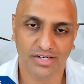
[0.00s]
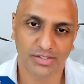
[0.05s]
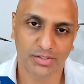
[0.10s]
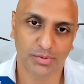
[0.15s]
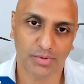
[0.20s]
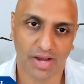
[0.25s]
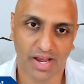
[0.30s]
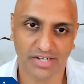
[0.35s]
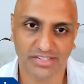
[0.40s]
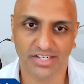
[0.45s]
to
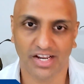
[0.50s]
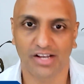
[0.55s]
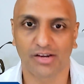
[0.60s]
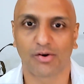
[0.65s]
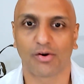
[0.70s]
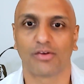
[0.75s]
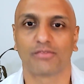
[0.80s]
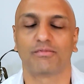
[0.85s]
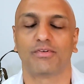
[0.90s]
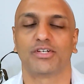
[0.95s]
Agile
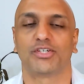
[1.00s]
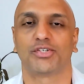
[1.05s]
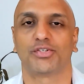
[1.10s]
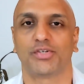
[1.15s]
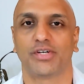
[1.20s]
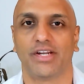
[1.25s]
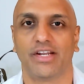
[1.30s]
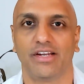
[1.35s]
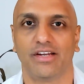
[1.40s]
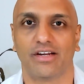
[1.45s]
Growth with
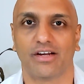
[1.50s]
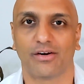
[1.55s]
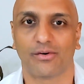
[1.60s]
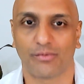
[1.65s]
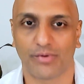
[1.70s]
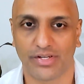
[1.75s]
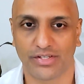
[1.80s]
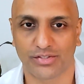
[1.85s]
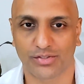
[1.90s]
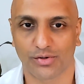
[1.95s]
Shri, a
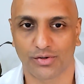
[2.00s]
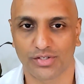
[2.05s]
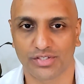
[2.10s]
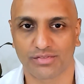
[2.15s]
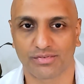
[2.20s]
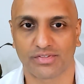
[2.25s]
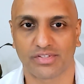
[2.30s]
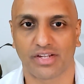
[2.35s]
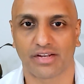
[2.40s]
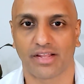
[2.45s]
resource
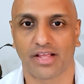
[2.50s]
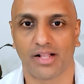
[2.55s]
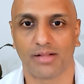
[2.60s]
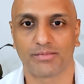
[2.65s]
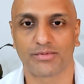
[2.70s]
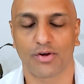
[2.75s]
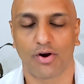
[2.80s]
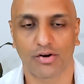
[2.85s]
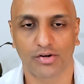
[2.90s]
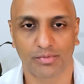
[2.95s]
that helps
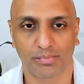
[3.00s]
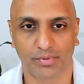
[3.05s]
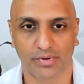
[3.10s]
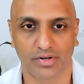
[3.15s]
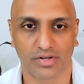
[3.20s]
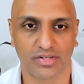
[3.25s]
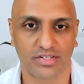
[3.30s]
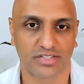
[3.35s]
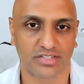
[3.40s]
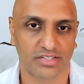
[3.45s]

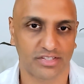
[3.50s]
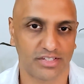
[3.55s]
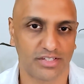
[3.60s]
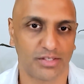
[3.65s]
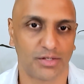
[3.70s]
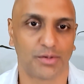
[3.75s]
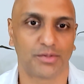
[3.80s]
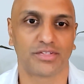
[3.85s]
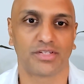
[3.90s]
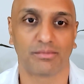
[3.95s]
entrepreneurs,
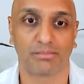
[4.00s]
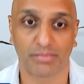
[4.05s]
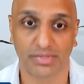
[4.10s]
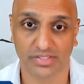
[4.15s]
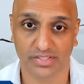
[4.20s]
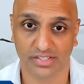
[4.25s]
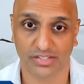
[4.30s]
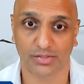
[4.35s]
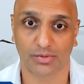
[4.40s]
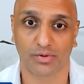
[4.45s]
CEOs, and
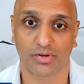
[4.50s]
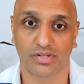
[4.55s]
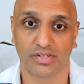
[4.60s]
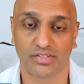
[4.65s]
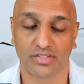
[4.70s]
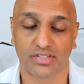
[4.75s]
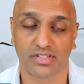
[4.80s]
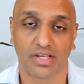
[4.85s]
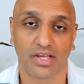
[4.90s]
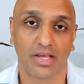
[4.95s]
business
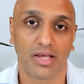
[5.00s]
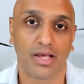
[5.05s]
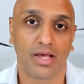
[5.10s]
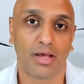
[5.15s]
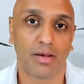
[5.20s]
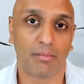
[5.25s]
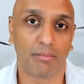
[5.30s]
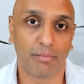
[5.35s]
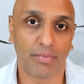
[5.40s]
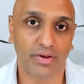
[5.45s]
owners
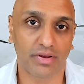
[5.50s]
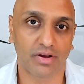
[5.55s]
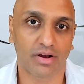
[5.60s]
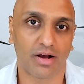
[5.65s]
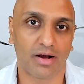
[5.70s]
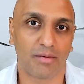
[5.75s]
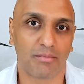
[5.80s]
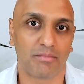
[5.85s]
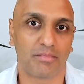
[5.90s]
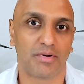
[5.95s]

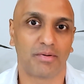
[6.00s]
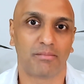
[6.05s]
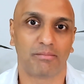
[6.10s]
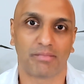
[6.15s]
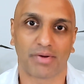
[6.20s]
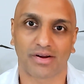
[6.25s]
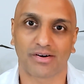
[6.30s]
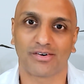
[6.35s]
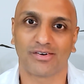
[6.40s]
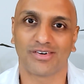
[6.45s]
become
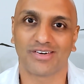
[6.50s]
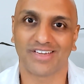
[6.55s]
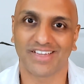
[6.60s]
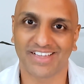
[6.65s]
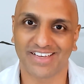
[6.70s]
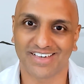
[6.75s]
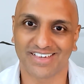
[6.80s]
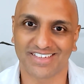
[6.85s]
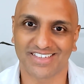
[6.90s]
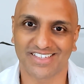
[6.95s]
better
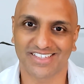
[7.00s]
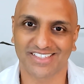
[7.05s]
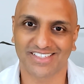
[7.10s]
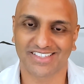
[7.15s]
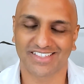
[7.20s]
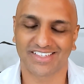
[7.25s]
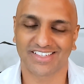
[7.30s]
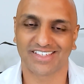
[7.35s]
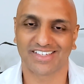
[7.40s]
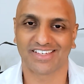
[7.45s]
leaders.
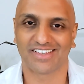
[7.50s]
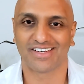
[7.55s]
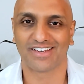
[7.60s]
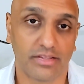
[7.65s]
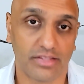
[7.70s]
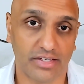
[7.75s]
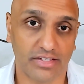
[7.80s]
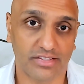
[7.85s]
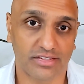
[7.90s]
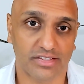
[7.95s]

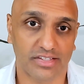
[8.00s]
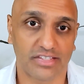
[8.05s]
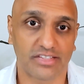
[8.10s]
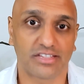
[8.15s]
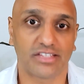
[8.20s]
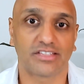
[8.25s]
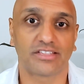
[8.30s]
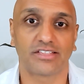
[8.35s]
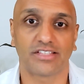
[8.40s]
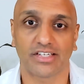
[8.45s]
This is the
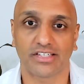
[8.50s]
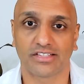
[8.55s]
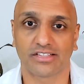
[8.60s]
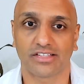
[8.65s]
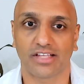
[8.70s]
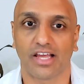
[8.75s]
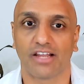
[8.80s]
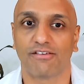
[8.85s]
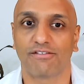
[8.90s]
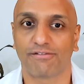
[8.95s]
sixth
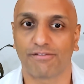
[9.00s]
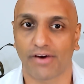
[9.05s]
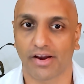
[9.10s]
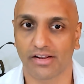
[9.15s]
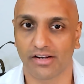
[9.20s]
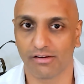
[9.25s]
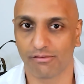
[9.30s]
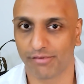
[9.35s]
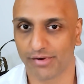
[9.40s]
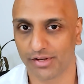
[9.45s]
and
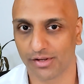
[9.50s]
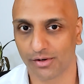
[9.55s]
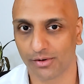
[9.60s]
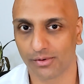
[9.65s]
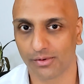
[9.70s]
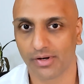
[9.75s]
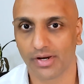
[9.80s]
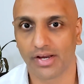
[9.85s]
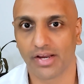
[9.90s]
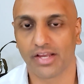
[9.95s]
final
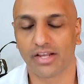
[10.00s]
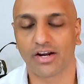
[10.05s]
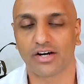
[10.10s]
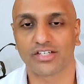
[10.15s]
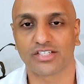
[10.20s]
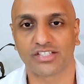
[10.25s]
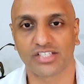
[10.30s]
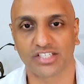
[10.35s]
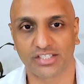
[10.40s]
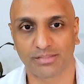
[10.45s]
video in our
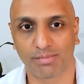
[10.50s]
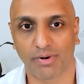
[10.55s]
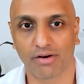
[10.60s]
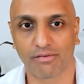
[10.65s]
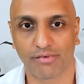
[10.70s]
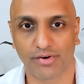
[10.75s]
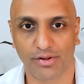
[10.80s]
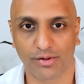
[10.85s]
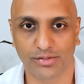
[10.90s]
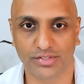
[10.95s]
six-part
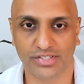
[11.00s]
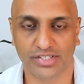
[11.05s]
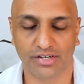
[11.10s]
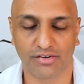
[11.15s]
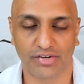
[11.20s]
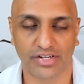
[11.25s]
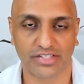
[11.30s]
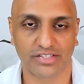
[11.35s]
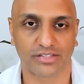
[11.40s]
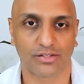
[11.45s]
video
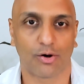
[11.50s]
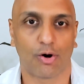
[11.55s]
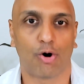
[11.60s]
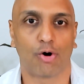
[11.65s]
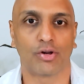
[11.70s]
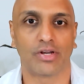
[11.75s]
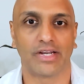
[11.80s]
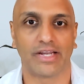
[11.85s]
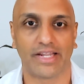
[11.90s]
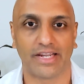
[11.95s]
series
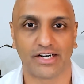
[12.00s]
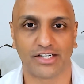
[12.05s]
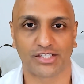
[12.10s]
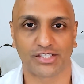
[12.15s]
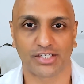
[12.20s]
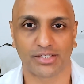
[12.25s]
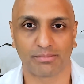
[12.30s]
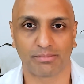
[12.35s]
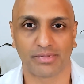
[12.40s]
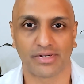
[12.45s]
on
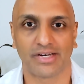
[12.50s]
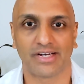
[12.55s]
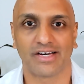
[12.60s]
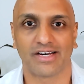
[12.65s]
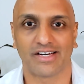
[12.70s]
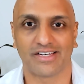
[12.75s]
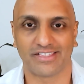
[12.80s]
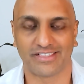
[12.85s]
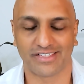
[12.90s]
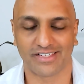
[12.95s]
leadership
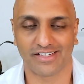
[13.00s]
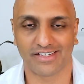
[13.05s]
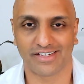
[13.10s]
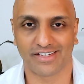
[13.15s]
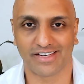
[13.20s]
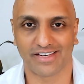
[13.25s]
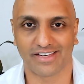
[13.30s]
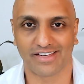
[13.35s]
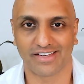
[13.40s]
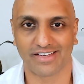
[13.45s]

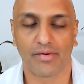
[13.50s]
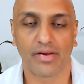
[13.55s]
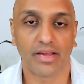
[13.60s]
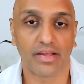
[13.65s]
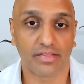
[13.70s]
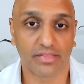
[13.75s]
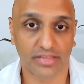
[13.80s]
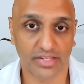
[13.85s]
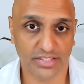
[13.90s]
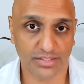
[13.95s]
agility.
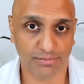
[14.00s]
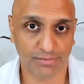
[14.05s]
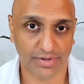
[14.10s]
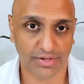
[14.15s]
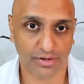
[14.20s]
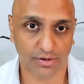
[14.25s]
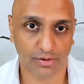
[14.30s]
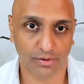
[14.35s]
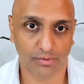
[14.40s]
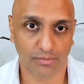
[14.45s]
In this
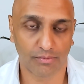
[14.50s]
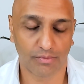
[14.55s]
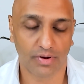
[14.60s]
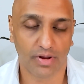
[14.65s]
video,